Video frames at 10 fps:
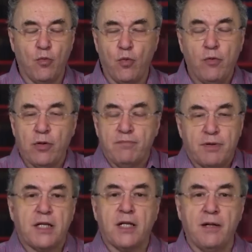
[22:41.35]
we wouldn't
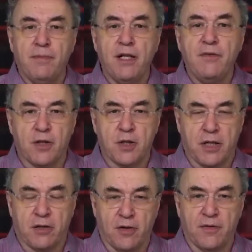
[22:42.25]
particularly believe in the
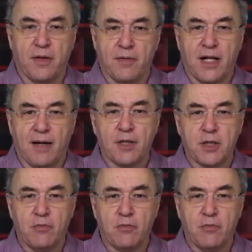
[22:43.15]
second law of thermodynamics.